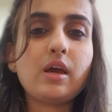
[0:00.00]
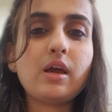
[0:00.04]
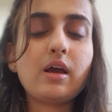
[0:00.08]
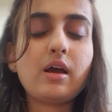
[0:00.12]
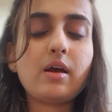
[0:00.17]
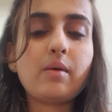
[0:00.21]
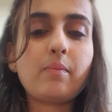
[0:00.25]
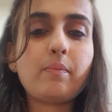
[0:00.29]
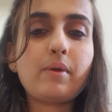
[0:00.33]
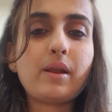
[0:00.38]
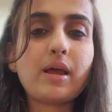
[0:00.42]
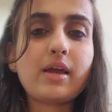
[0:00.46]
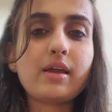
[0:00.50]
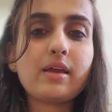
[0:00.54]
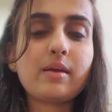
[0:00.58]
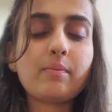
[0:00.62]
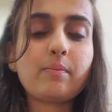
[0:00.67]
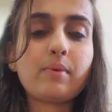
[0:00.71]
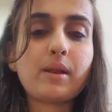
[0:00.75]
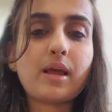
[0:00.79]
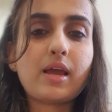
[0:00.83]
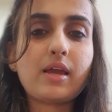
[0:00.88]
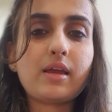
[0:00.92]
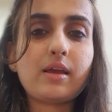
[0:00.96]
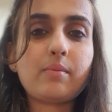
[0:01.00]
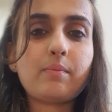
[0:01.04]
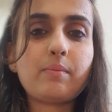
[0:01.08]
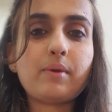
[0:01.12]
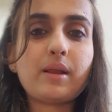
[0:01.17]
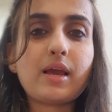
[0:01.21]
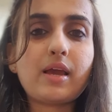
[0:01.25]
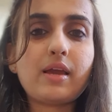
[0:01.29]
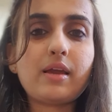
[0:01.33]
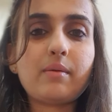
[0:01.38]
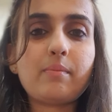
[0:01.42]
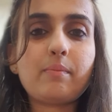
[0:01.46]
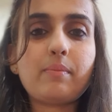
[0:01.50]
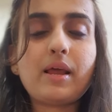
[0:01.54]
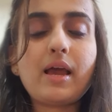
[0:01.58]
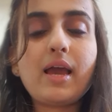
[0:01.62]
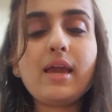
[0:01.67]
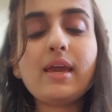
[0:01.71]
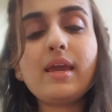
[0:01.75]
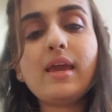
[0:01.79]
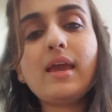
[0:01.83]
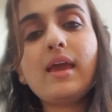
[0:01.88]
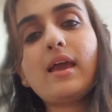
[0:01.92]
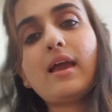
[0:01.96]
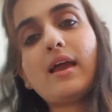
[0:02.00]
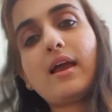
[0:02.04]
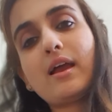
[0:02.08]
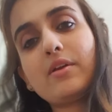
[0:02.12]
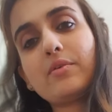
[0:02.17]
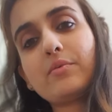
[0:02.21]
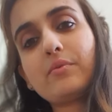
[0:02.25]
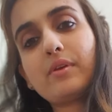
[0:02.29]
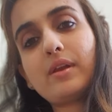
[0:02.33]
apply apply apply apply and